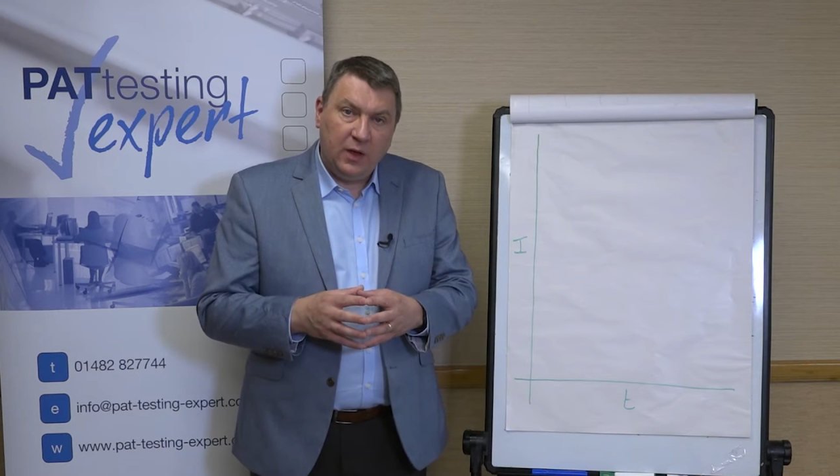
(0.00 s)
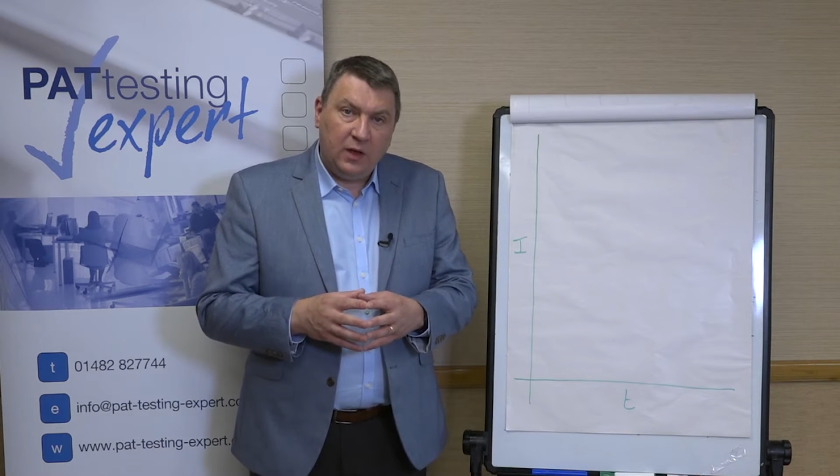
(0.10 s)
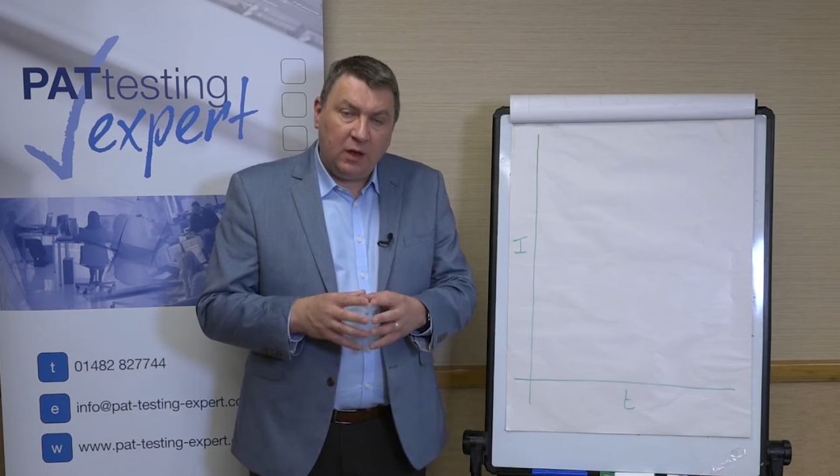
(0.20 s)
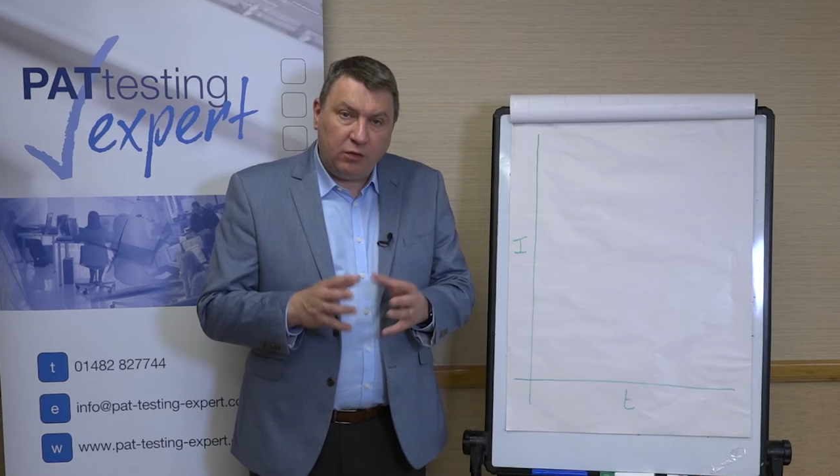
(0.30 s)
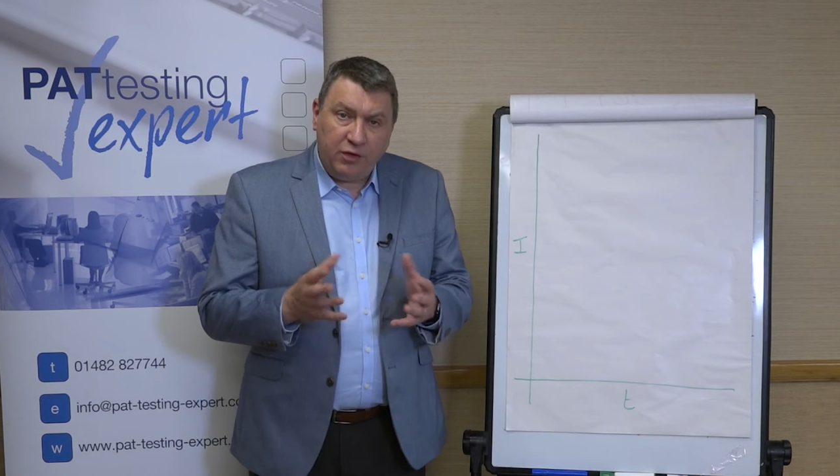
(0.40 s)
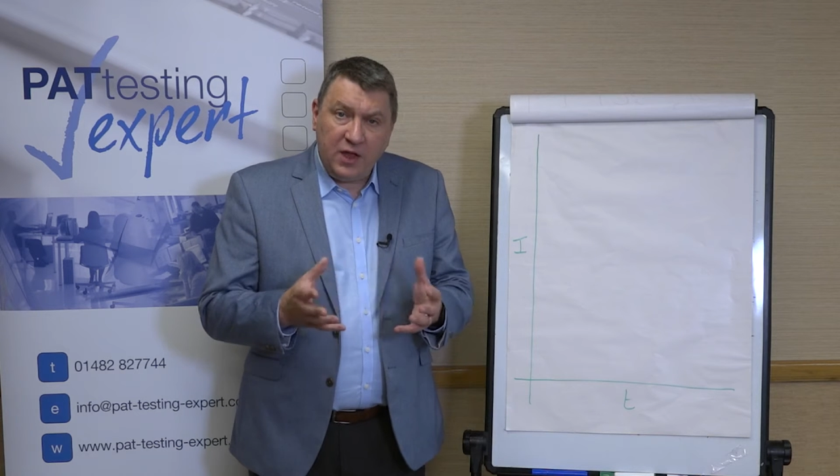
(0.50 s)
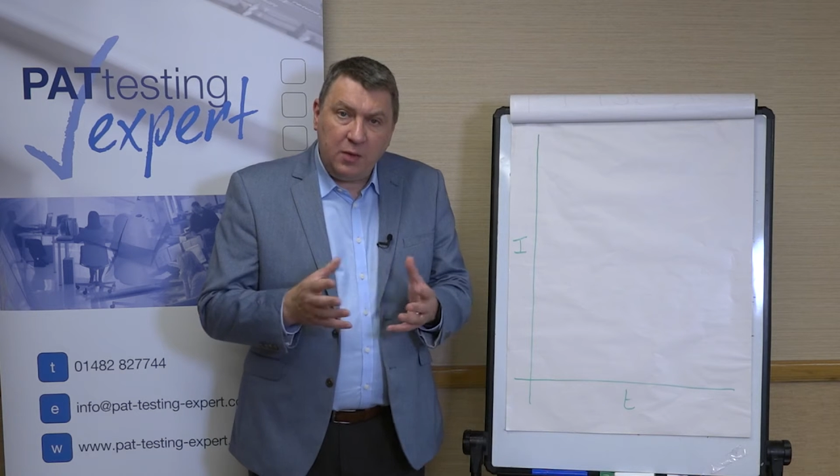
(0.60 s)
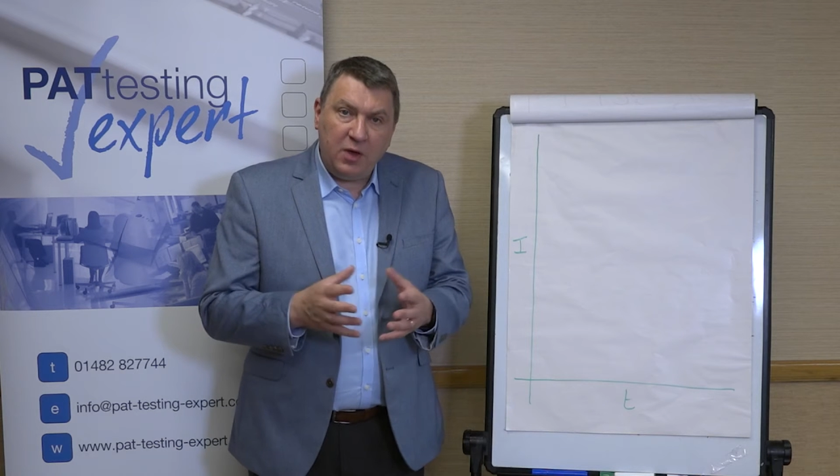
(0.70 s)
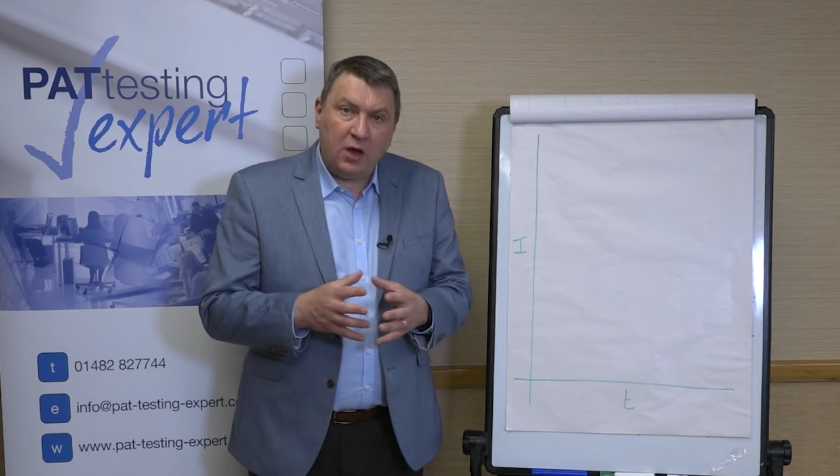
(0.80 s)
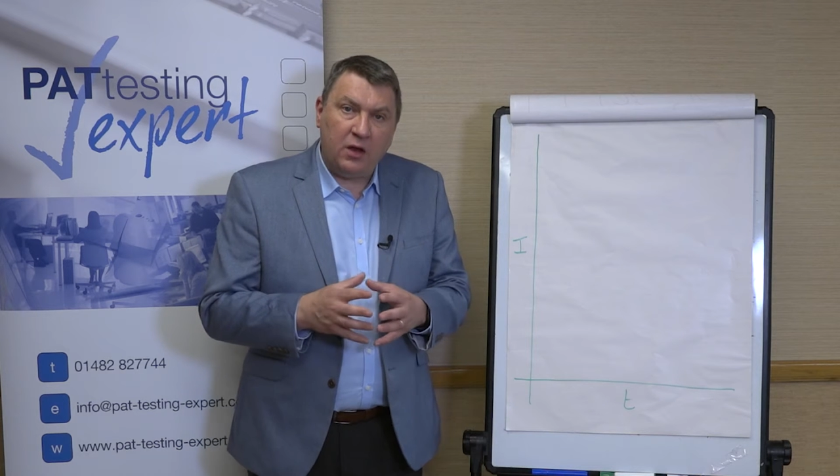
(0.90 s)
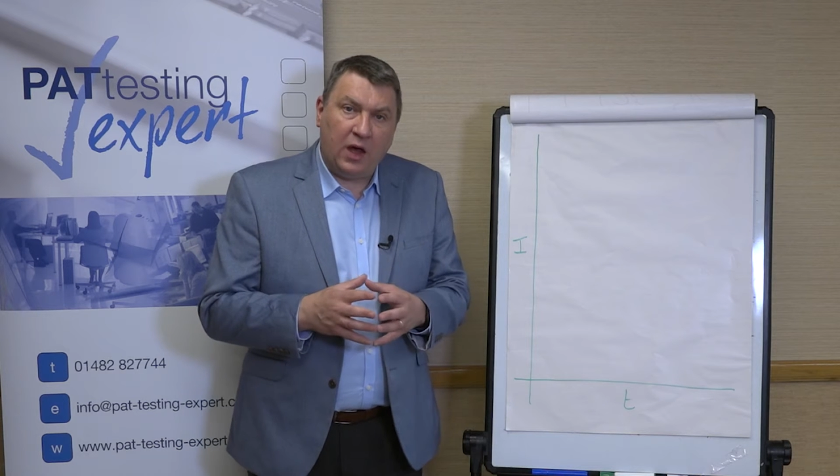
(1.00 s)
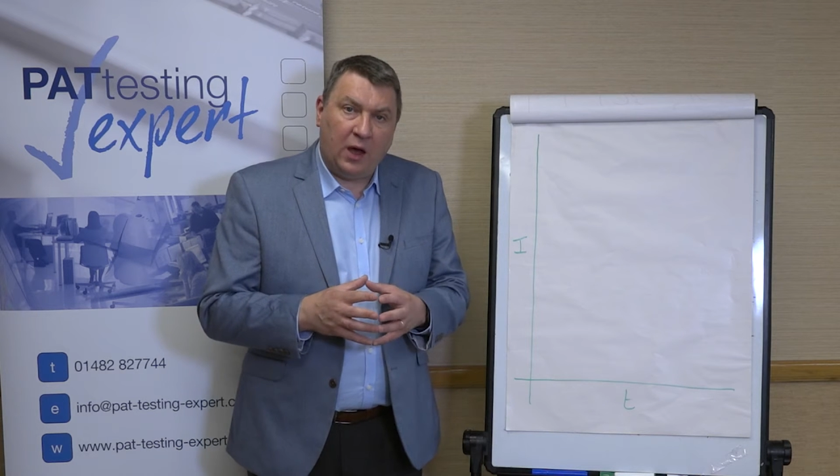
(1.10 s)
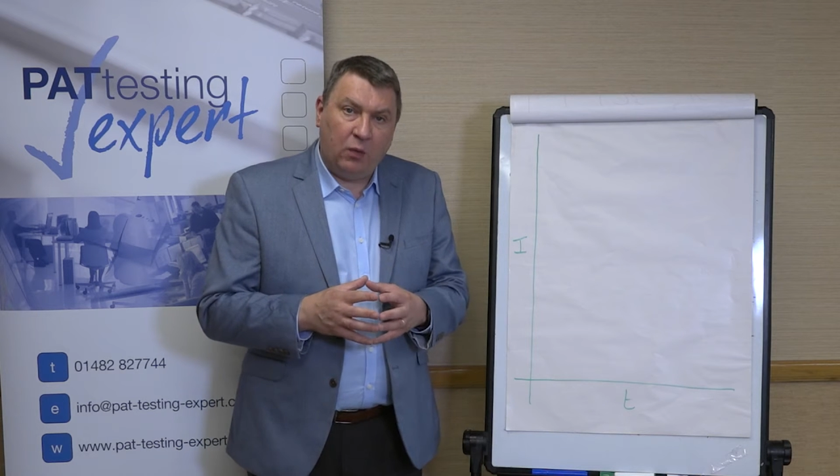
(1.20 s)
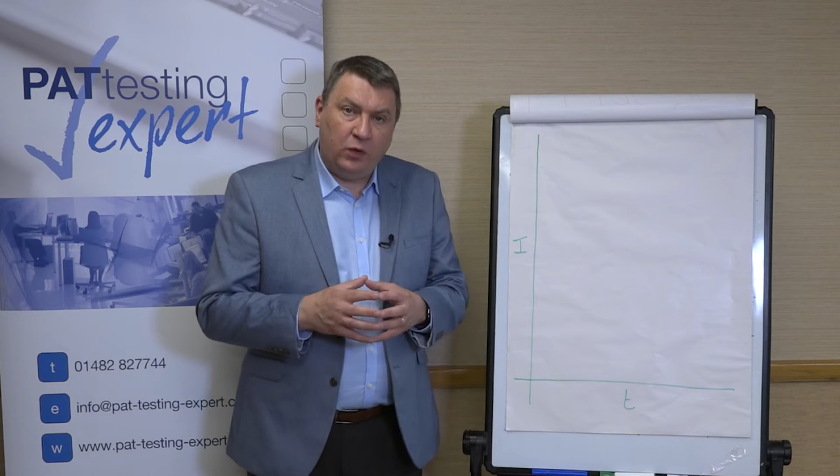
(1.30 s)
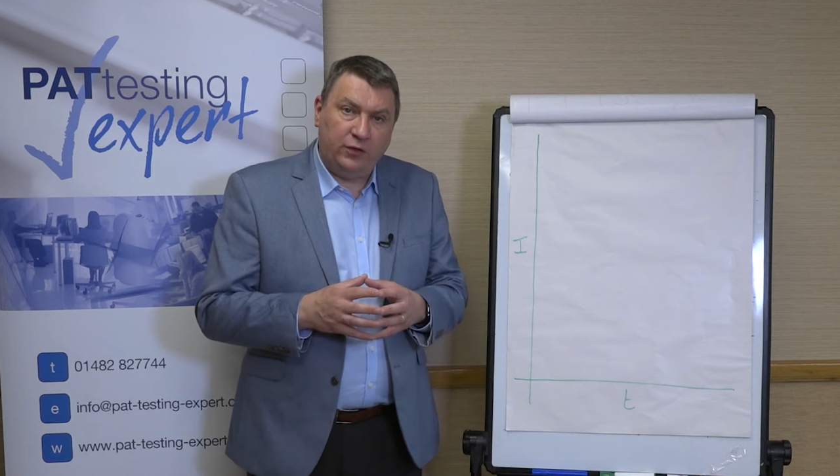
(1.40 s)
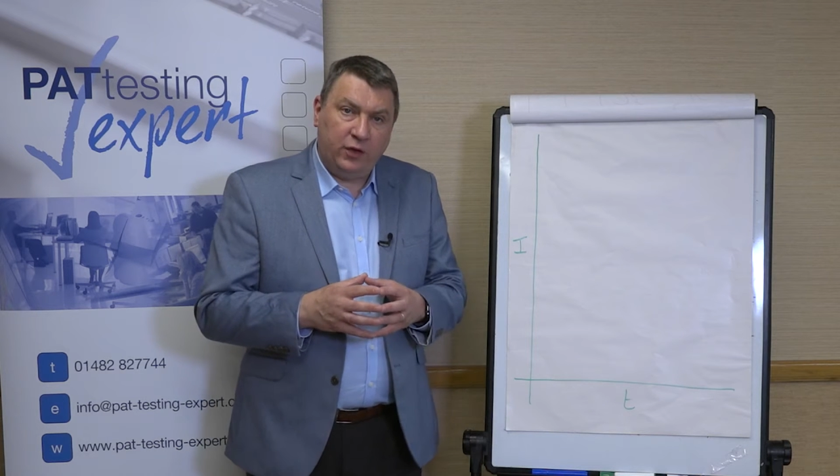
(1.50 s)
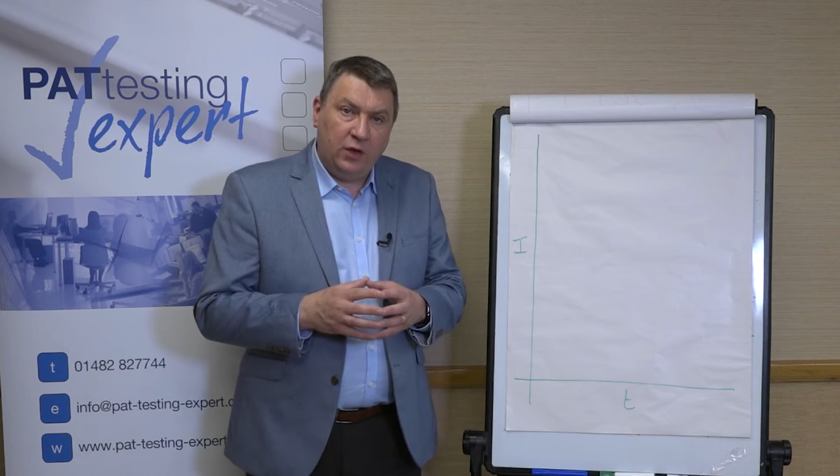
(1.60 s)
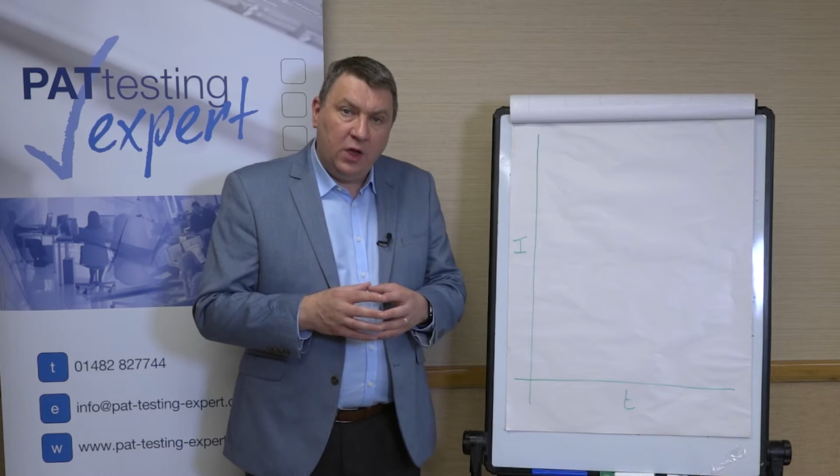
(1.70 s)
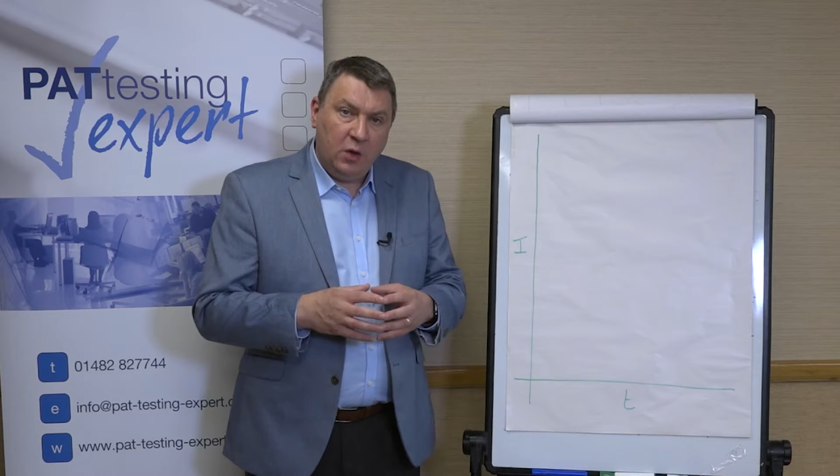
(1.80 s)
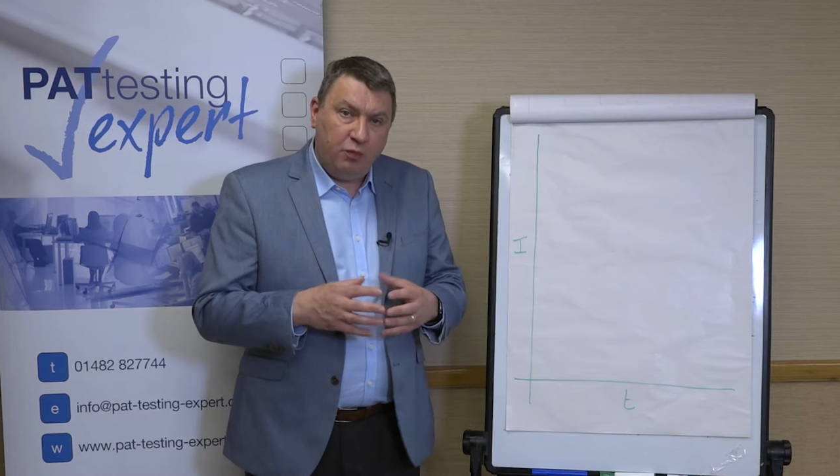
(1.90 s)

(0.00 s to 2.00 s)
Now the thinking behind that was that